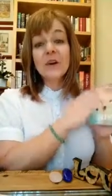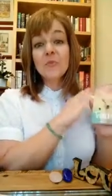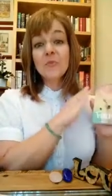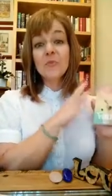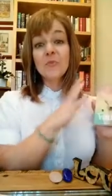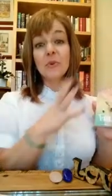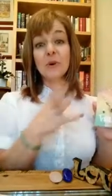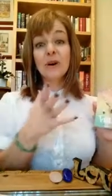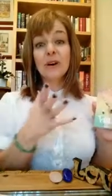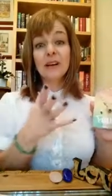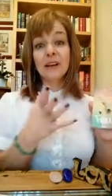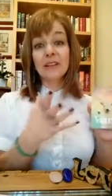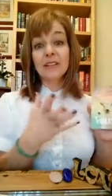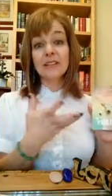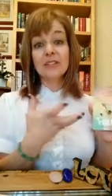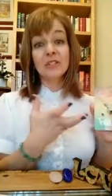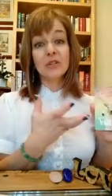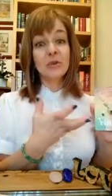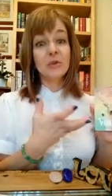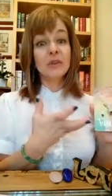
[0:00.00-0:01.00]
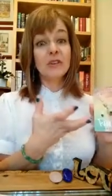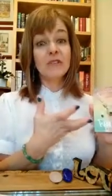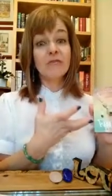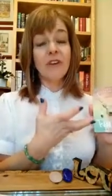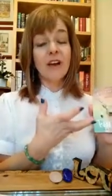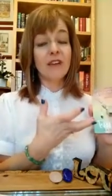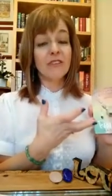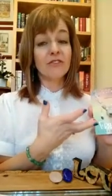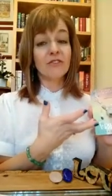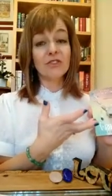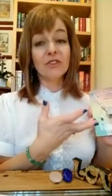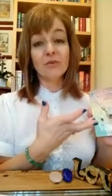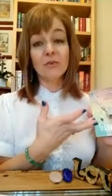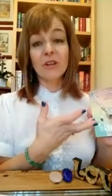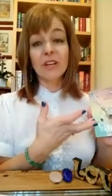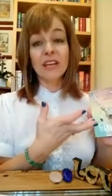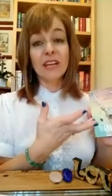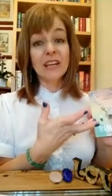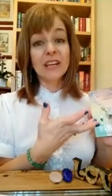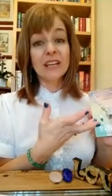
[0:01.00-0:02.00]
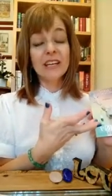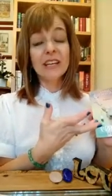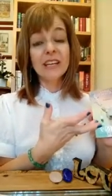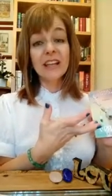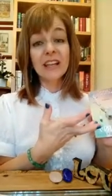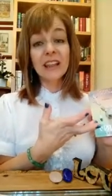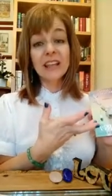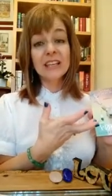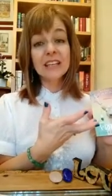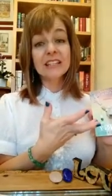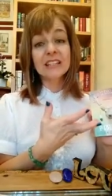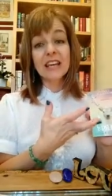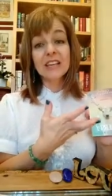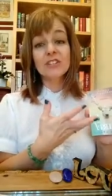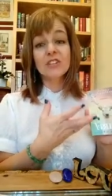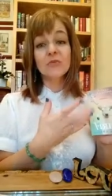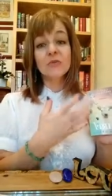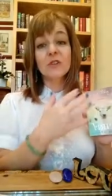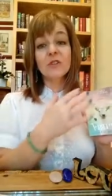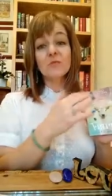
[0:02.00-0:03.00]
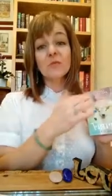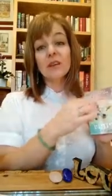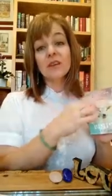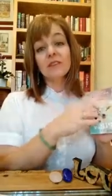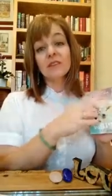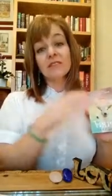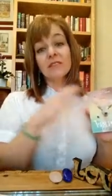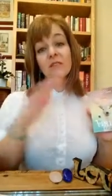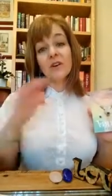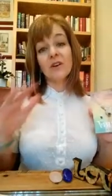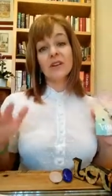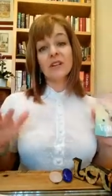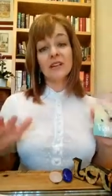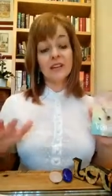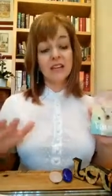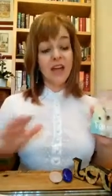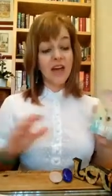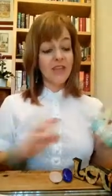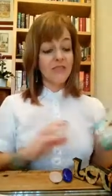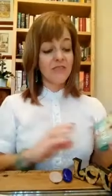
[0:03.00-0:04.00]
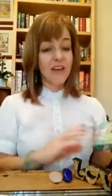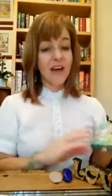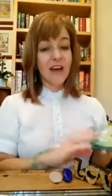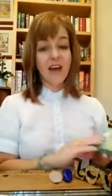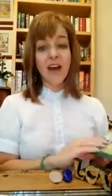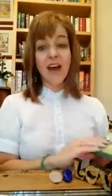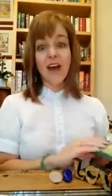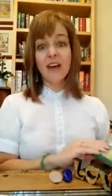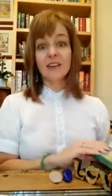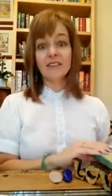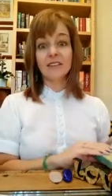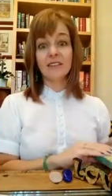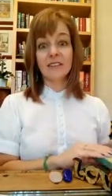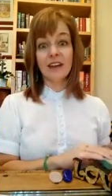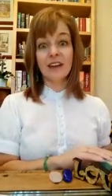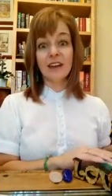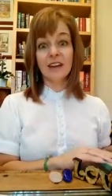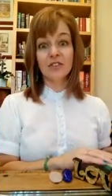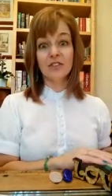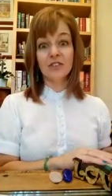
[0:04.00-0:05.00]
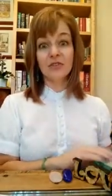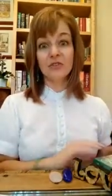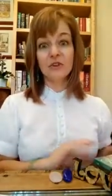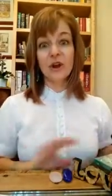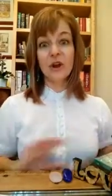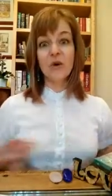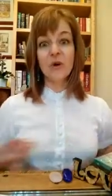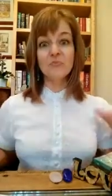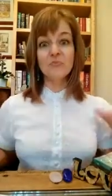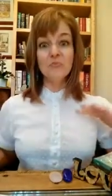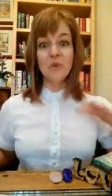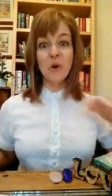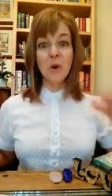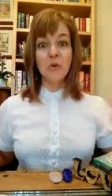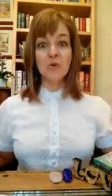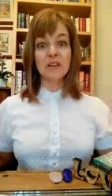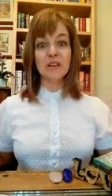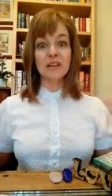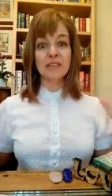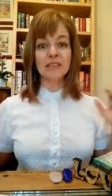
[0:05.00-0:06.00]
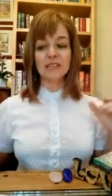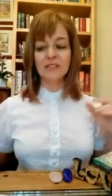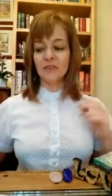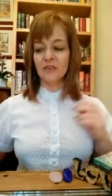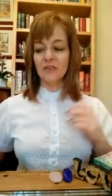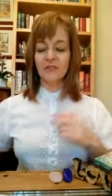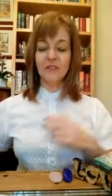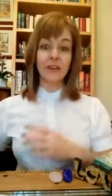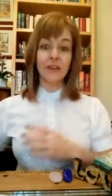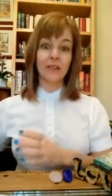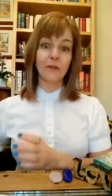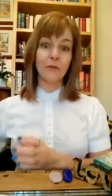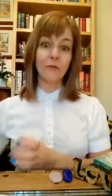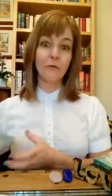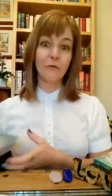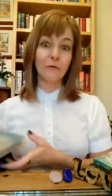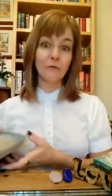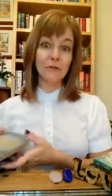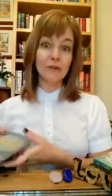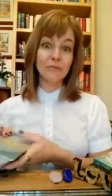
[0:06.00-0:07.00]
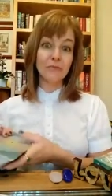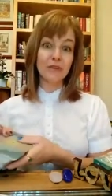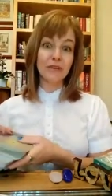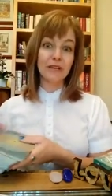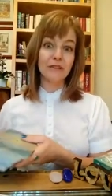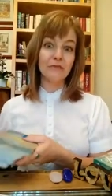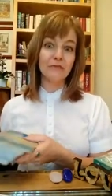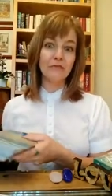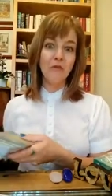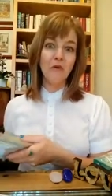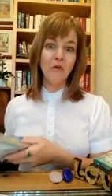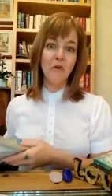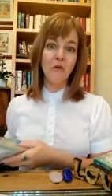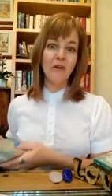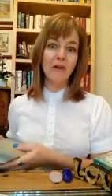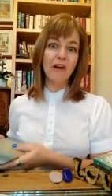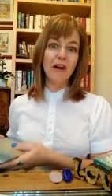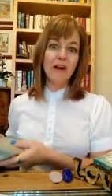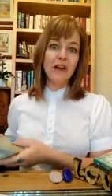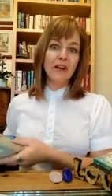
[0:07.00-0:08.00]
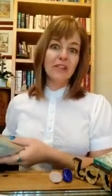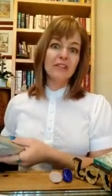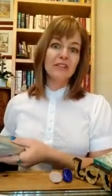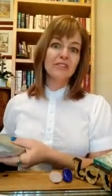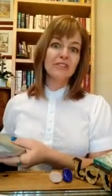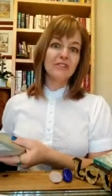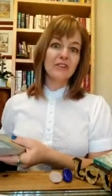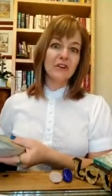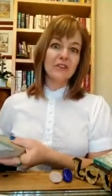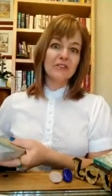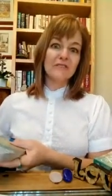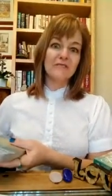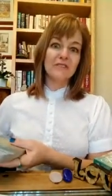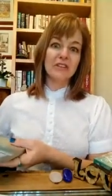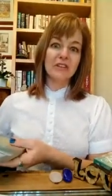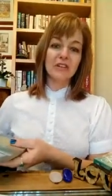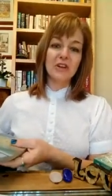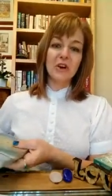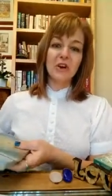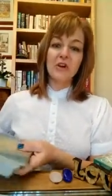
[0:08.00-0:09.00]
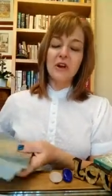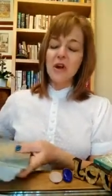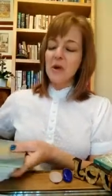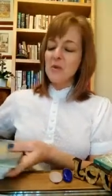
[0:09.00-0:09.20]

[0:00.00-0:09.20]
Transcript: book an intuitive energy reading and healing session with me, and you're going to get that as an extra bonus, sort of like a little freebie for the start of the year.